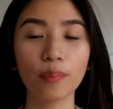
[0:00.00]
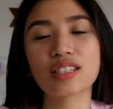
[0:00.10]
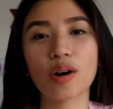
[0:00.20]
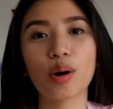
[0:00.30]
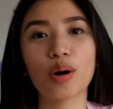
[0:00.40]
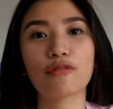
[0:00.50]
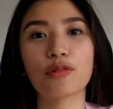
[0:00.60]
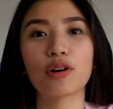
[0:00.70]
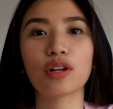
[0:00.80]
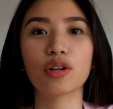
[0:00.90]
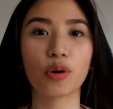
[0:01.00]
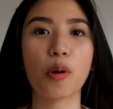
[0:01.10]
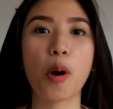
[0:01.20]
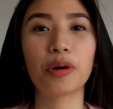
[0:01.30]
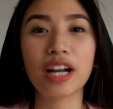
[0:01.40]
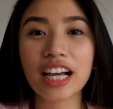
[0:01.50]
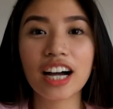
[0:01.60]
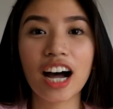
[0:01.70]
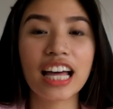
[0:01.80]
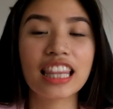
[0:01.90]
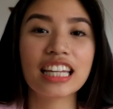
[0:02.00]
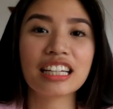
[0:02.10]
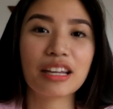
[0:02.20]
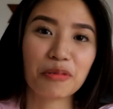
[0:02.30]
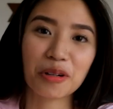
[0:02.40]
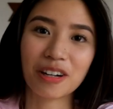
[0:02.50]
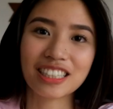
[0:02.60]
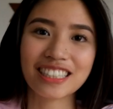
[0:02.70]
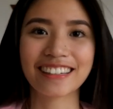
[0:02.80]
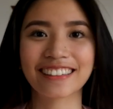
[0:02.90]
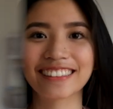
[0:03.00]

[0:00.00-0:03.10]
So if you want to know what I got, then keep on watching.